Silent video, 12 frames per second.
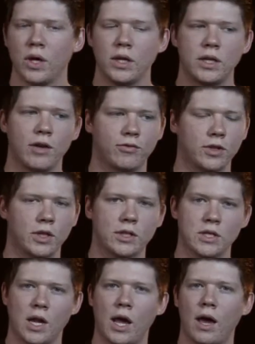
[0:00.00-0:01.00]
Definitely
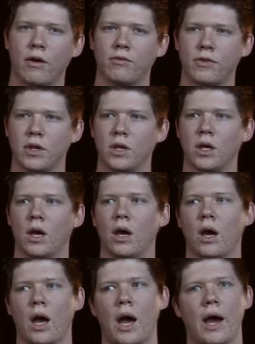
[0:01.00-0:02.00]
doesn't have the
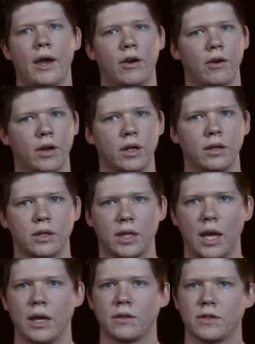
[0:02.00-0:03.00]
higher end
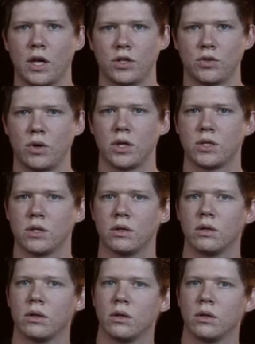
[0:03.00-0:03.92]
gain saturation,